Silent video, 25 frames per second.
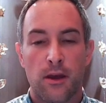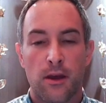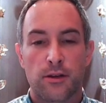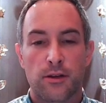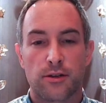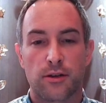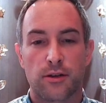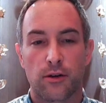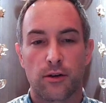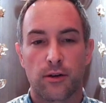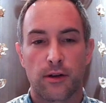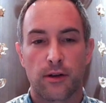
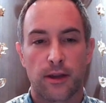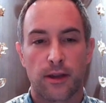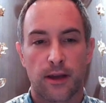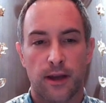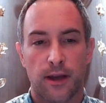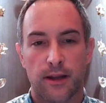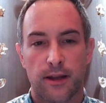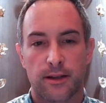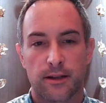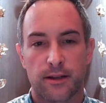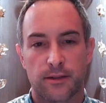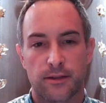So in the
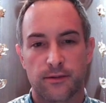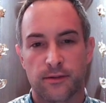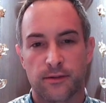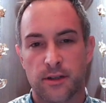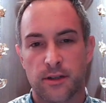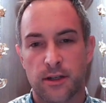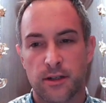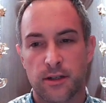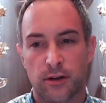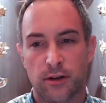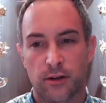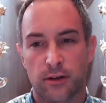context of
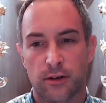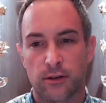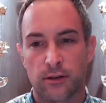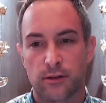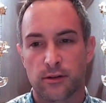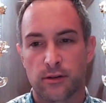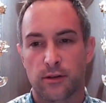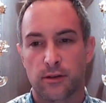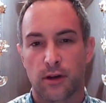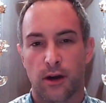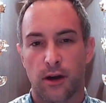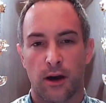sea
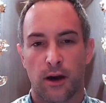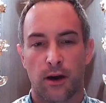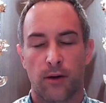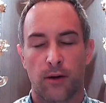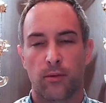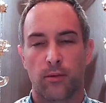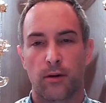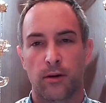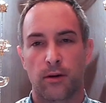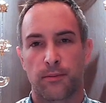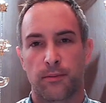turtles, we're